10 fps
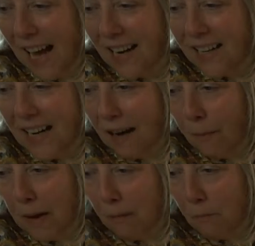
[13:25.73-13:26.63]
that
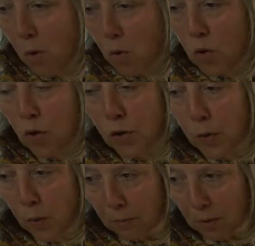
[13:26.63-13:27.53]
little bit more
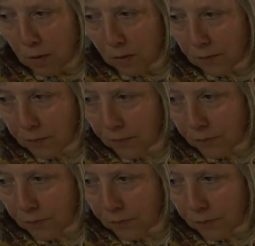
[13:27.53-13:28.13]
doable.